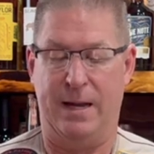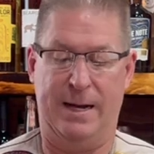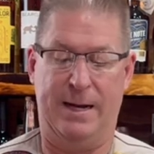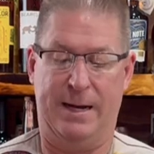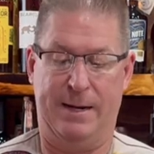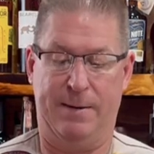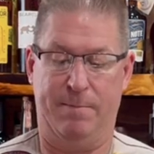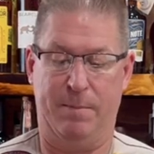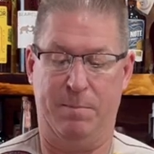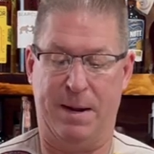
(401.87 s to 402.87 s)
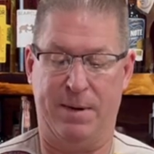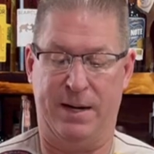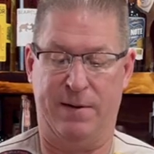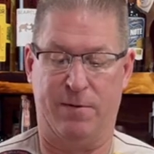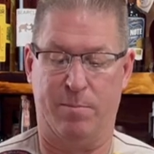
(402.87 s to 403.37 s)
um, maybe a
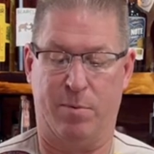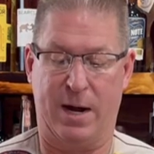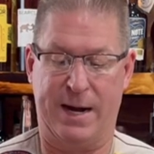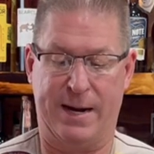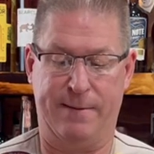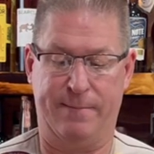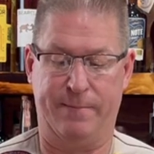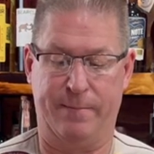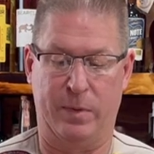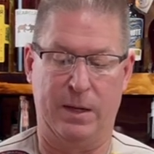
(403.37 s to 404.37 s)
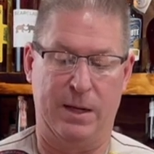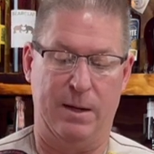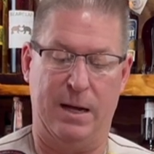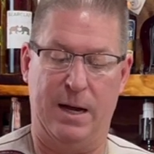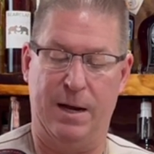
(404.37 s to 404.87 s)
different brand.
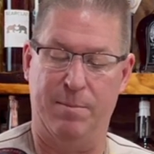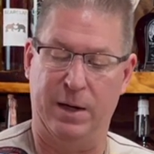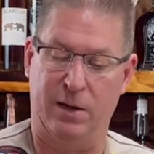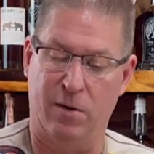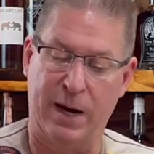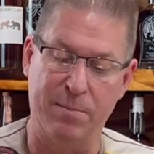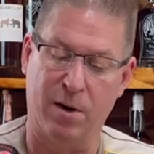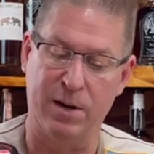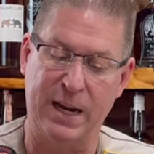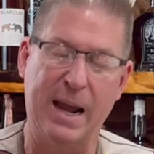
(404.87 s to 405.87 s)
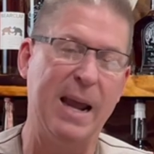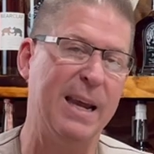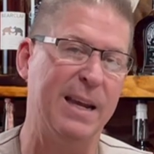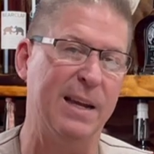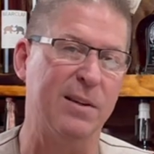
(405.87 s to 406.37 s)
Uh, but Grand Marnier
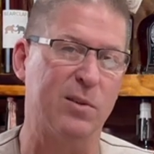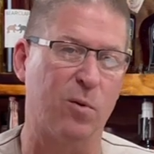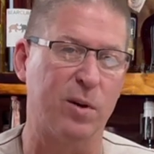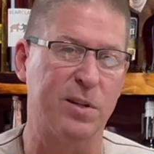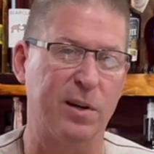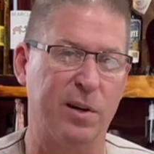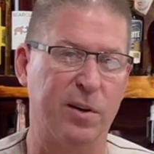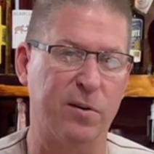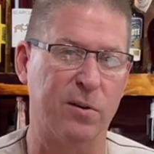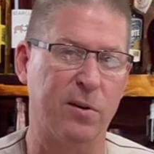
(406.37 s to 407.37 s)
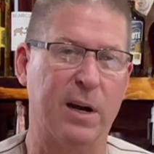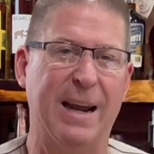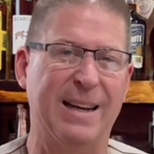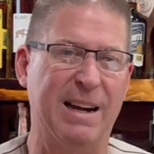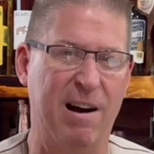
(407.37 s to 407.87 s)
is orange liqueur
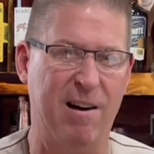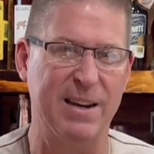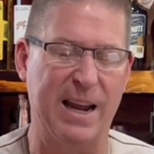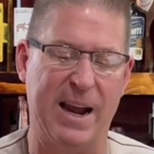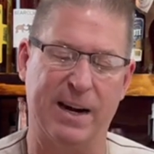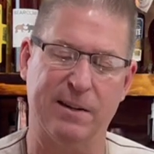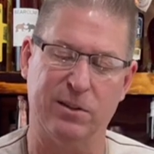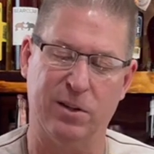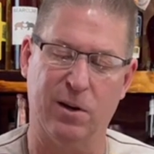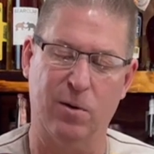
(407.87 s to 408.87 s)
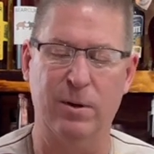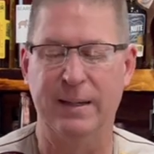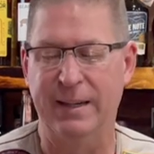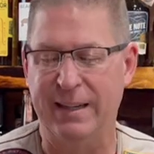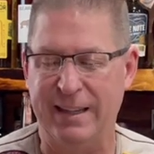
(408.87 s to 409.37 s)
and cognac. So
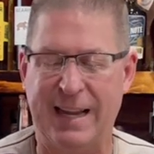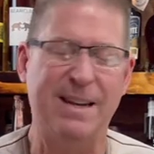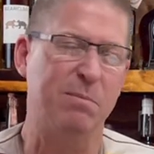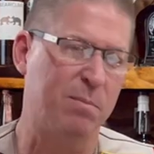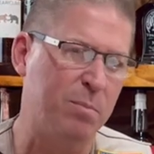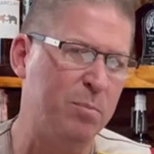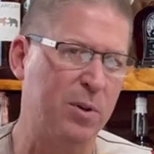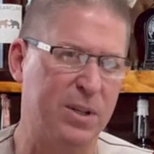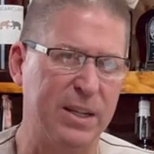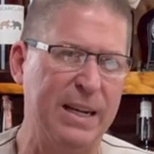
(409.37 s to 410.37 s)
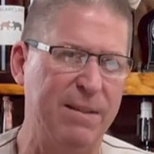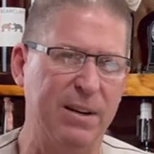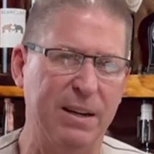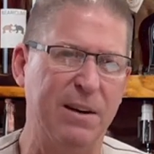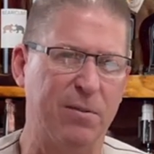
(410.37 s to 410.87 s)
that puts an
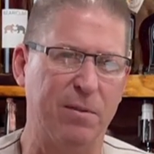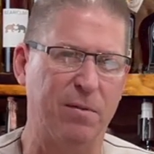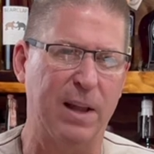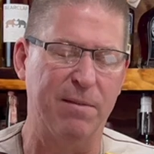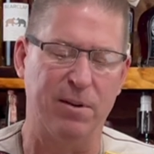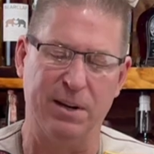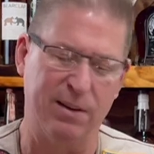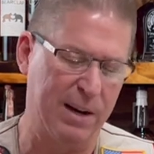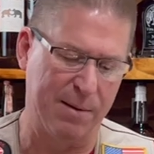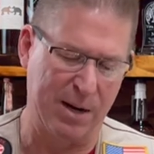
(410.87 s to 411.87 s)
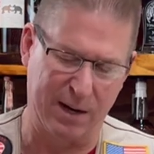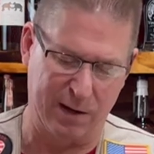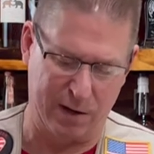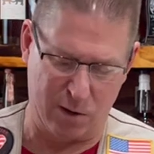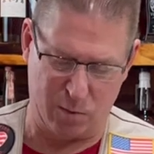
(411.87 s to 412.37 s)
even different flavor into it. I'm not going
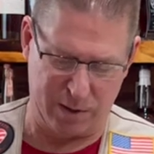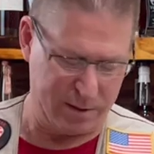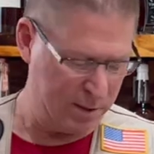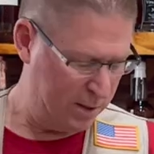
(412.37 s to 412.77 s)
to go with